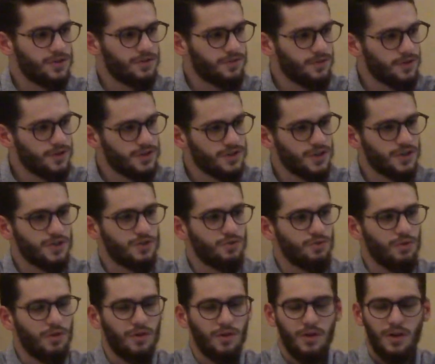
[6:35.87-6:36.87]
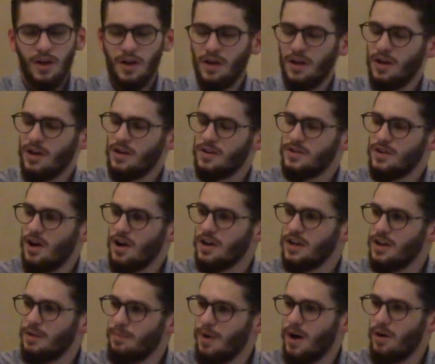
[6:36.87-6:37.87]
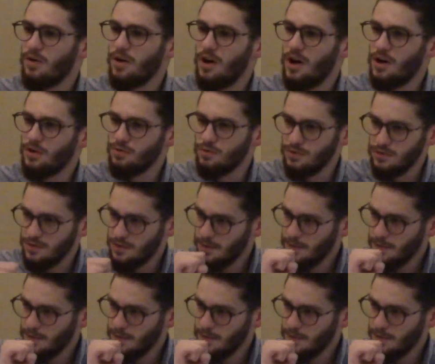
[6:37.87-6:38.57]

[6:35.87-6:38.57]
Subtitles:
verses talking about Qarun.